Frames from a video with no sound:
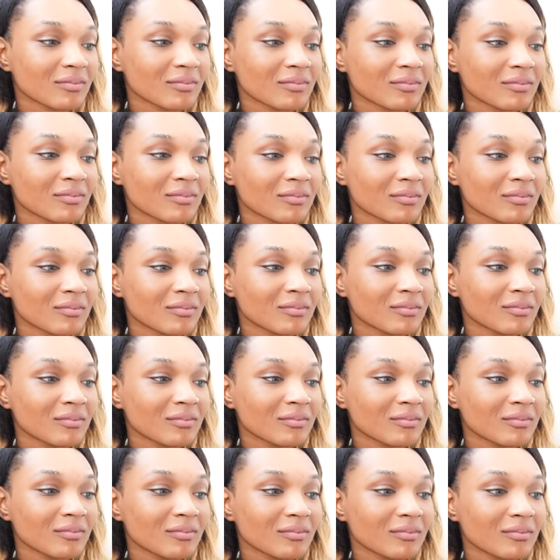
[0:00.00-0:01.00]

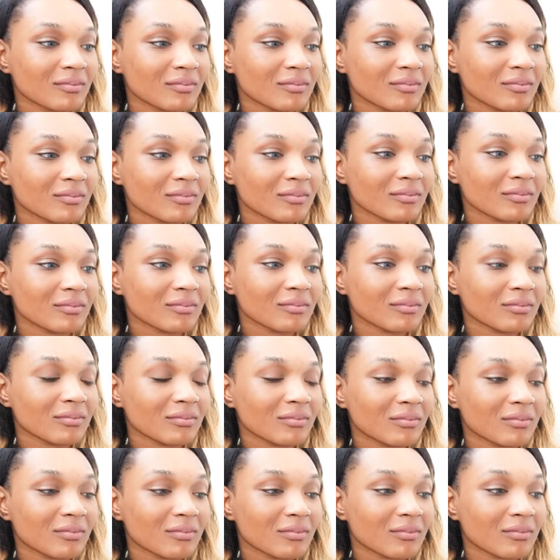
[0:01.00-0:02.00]

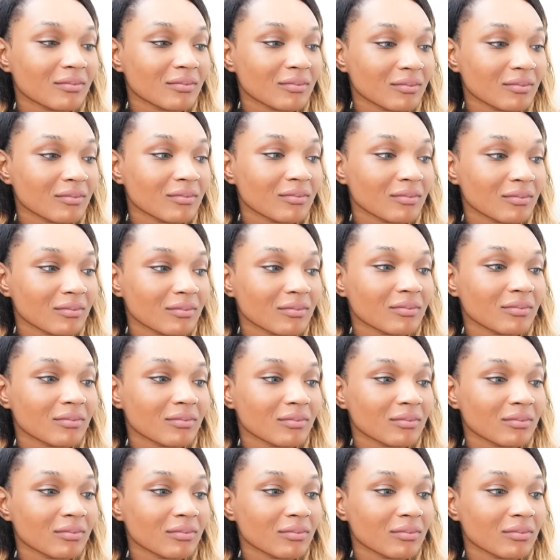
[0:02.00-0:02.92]
(not speaking)